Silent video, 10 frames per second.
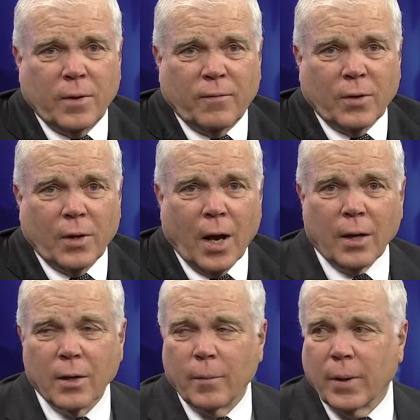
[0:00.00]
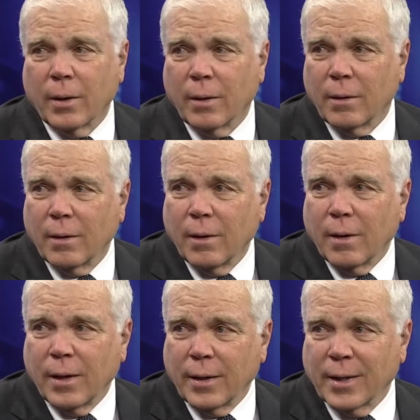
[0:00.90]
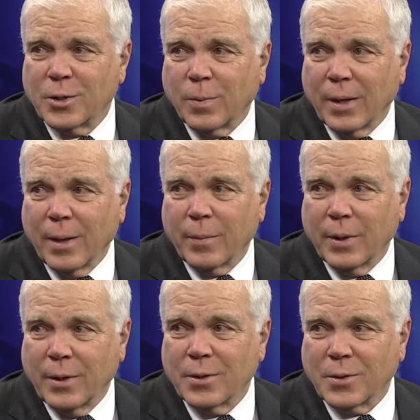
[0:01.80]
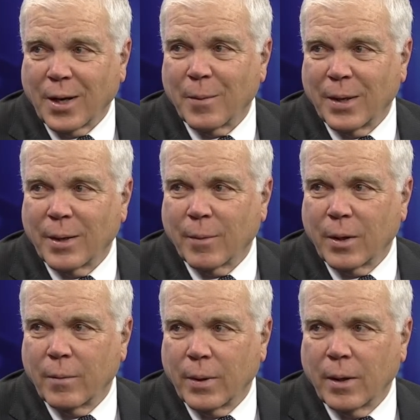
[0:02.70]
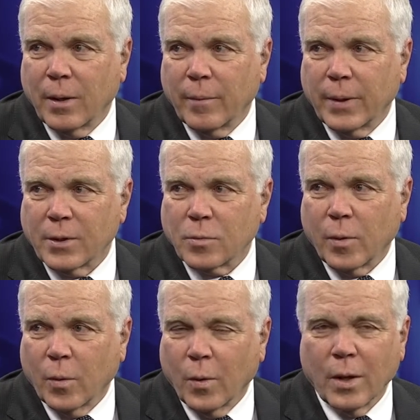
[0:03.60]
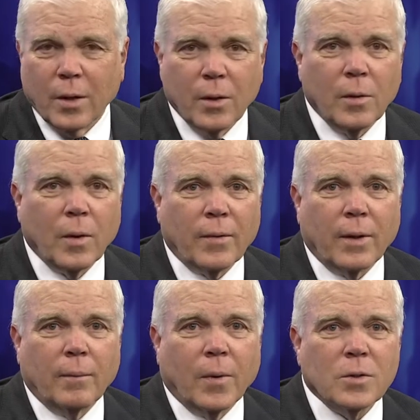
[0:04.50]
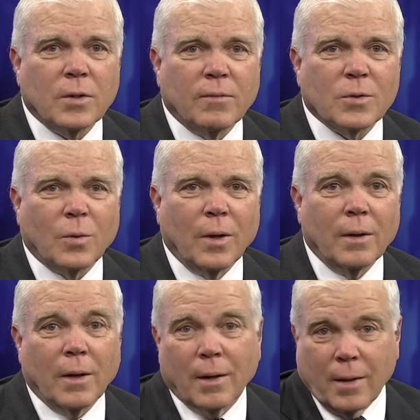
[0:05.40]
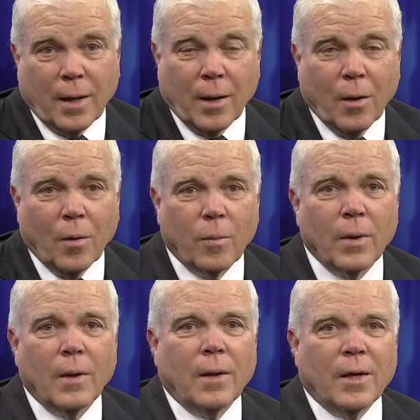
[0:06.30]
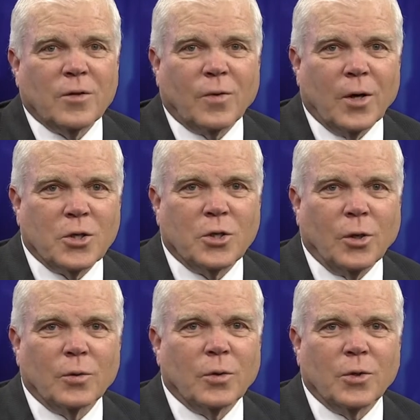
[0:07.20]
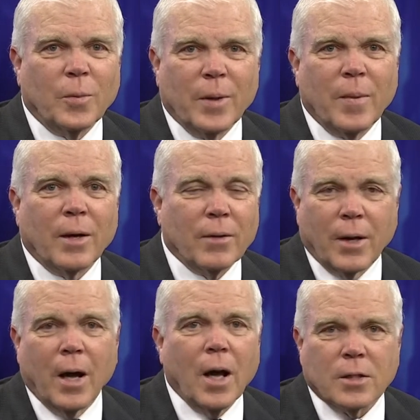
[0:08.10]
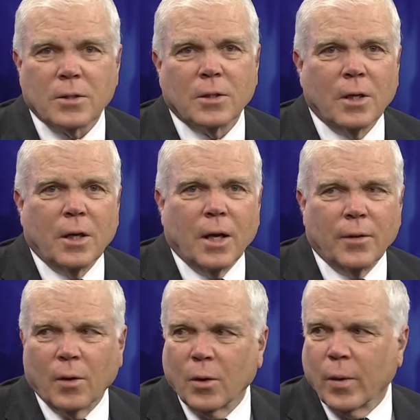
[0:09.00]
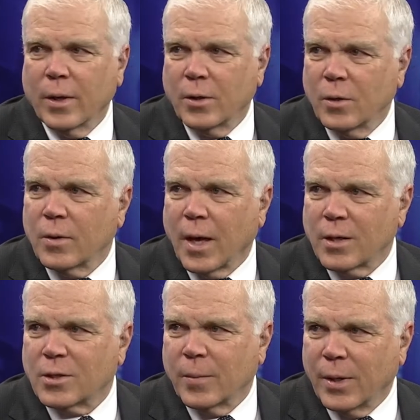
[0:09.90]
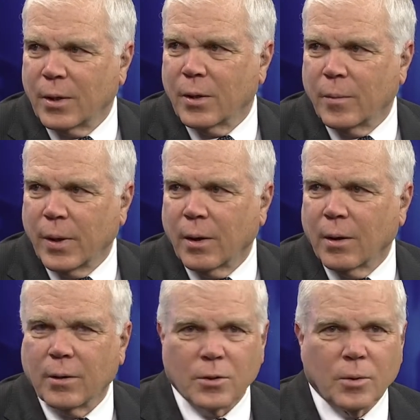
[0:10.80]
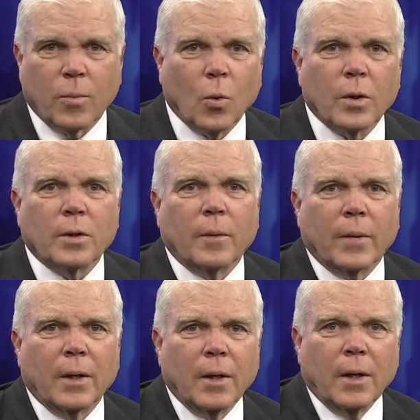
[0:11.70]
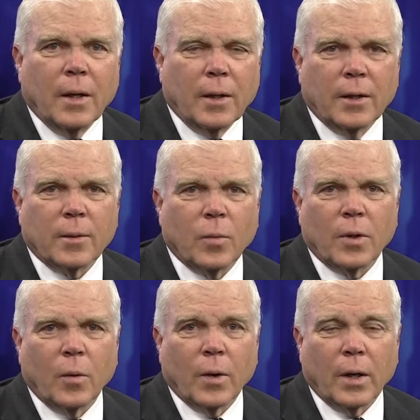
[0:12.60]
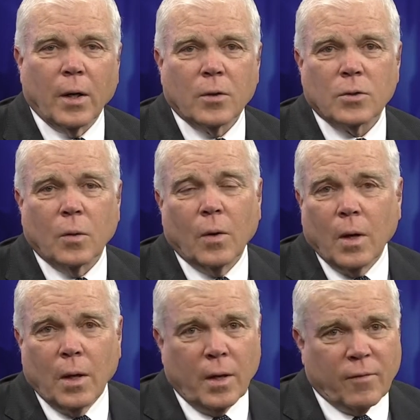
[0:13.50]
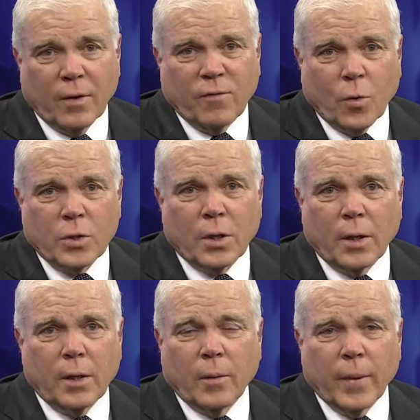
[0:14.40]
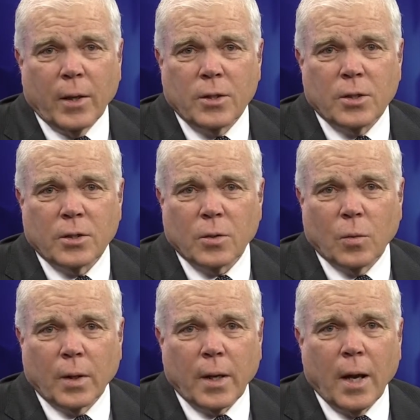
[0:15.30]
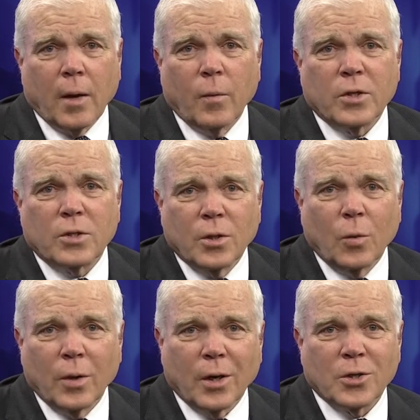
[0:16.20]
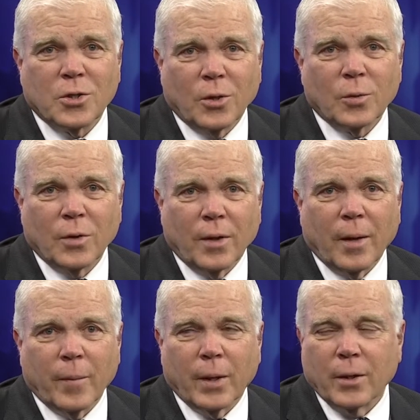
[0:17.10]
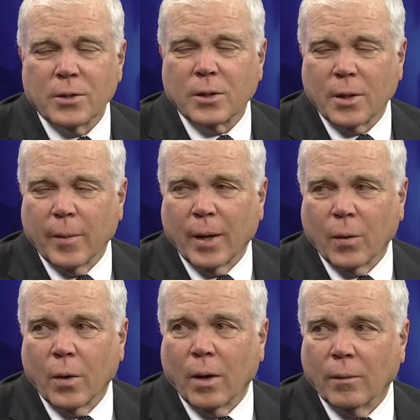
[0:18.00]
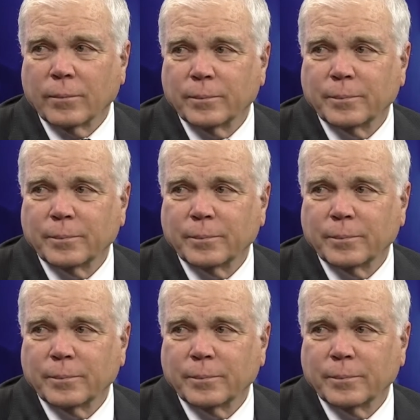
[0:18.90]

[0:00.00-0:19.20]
if you're not a good parent and you get split up, you need to try to become a good parent, because what we want to do, I think most of us want, I hope, is for our children to be better than us. And the only way to do that is to be a good parent and support them and get them where they want to go. So if unfortunately your marriage doesn't work out, we still want our children of that marriage to come out well.